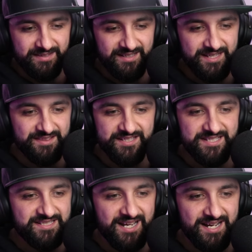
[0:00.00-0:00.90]
Yeah,
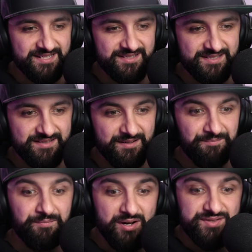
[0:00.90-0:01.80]
these guys,
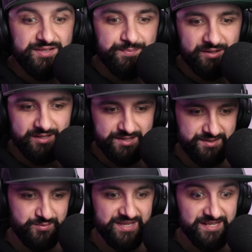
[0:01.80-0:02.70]
most of these
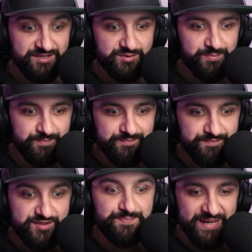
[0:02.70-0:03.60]
podcasts where they
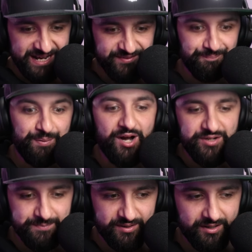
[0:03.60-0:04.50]
spit out
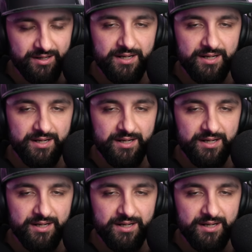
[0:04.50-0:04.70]
Pony Bot.